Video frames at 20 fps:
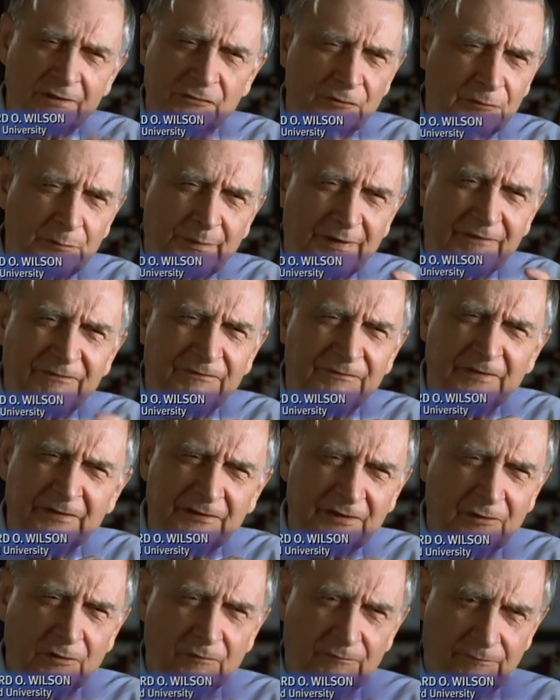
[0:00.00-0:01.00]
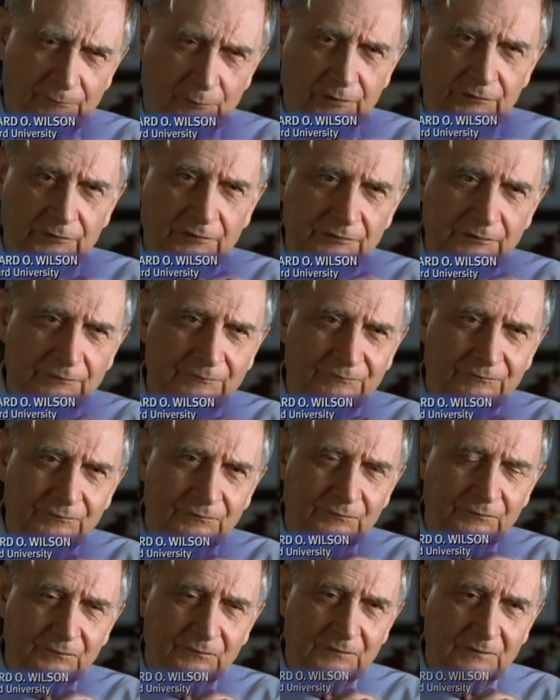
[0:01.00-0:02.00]
by physical forces,
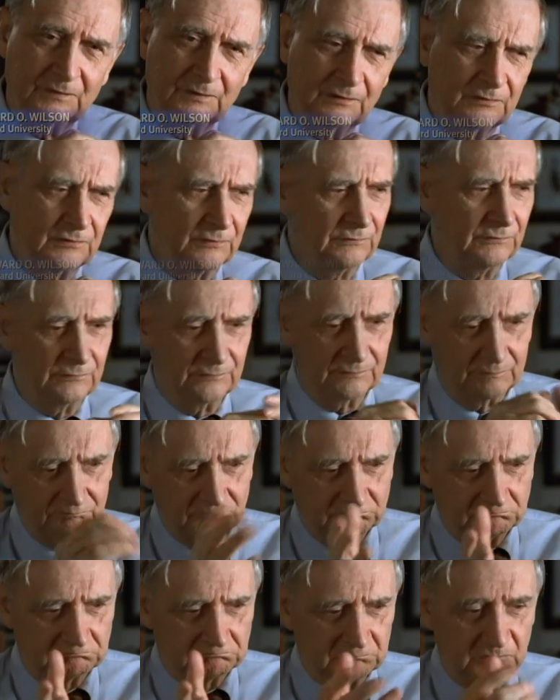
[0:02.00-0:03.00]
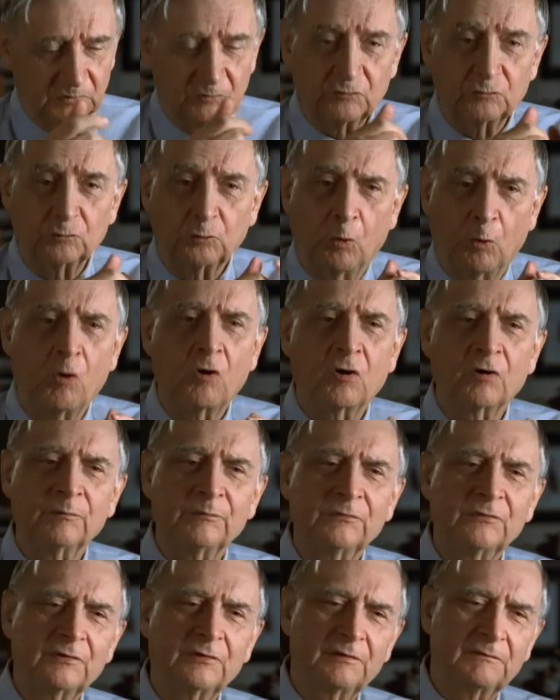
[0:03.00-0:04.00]
such as storms
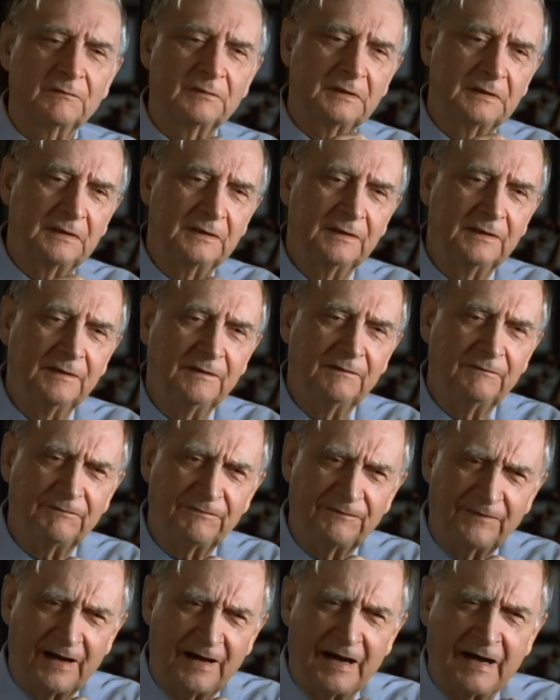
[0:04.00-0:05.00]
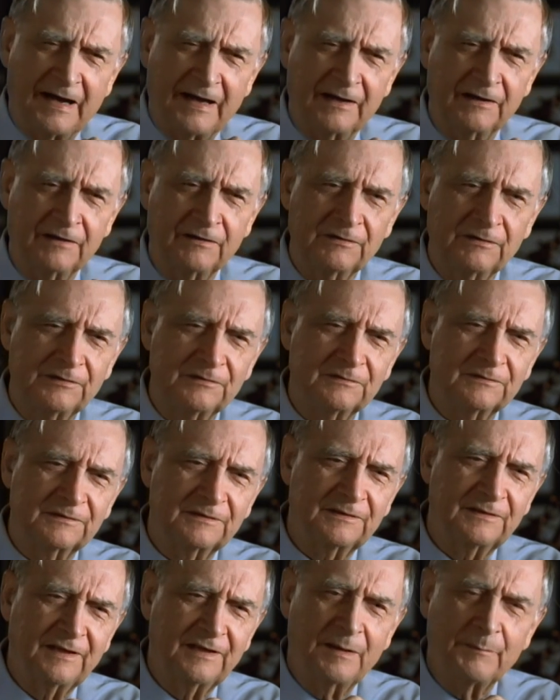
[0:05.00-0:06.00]
and fire and
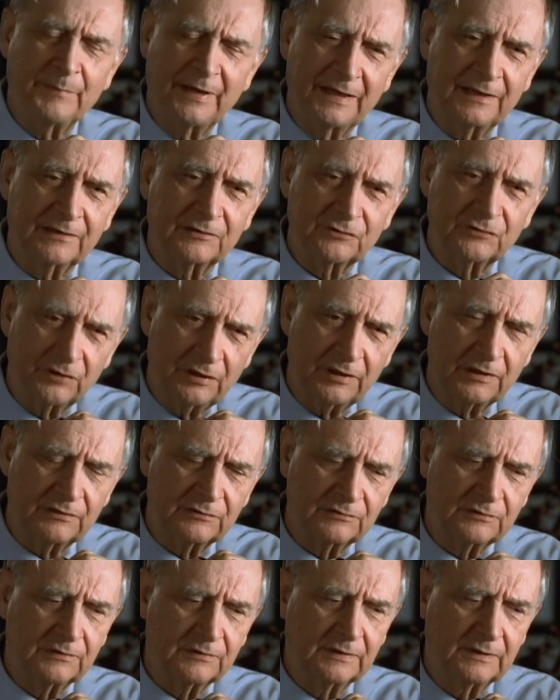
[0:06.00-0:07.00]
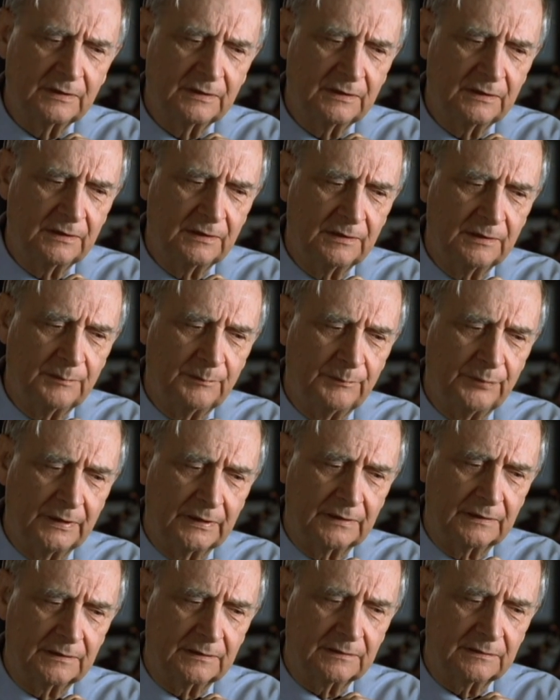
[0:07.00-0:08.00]
climatic change, but
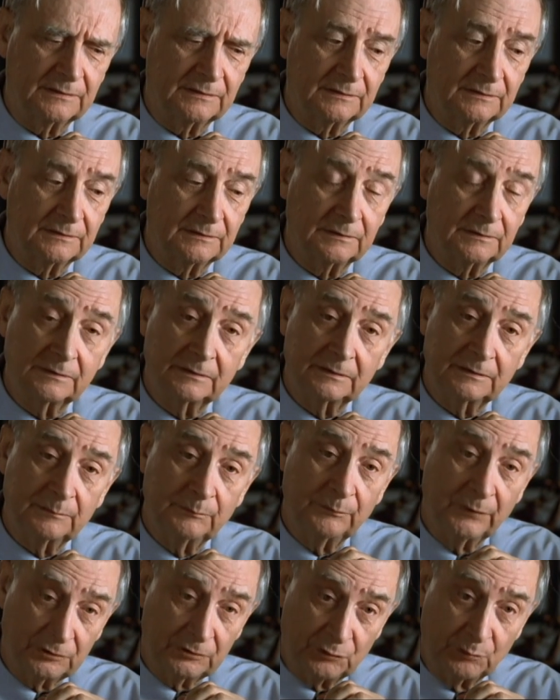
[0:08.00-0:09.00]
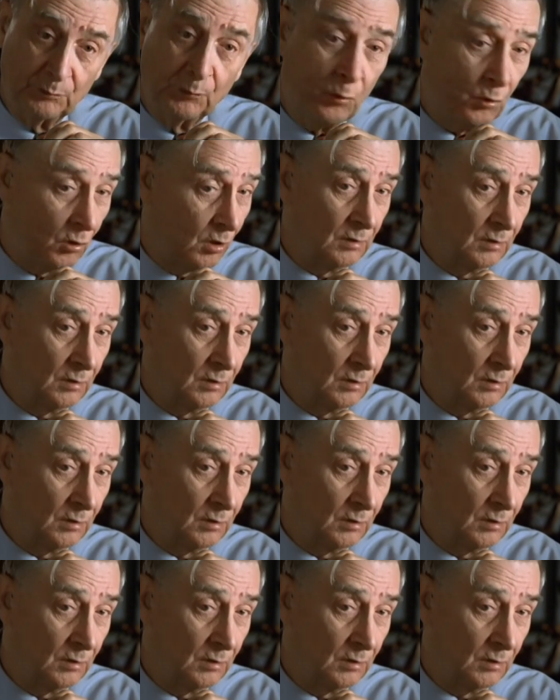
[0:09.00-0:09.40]
much more